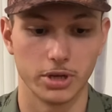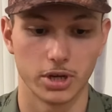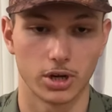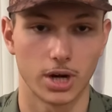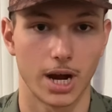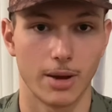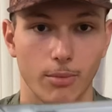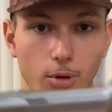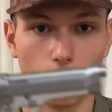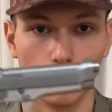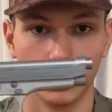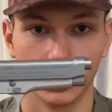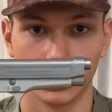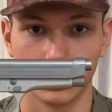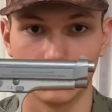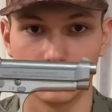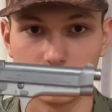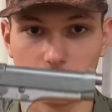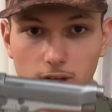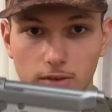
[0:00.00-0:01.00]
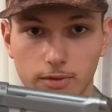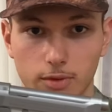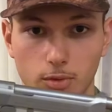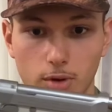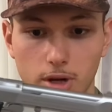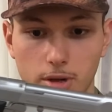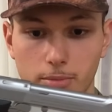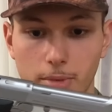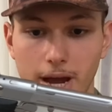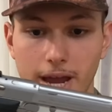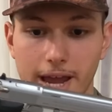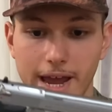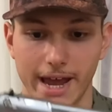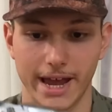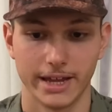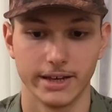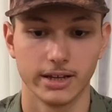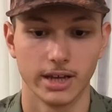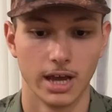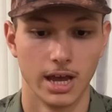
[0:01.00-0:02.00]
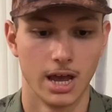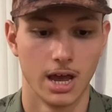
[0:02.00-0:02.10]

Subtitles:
Here I'm holding the silver one in my hand.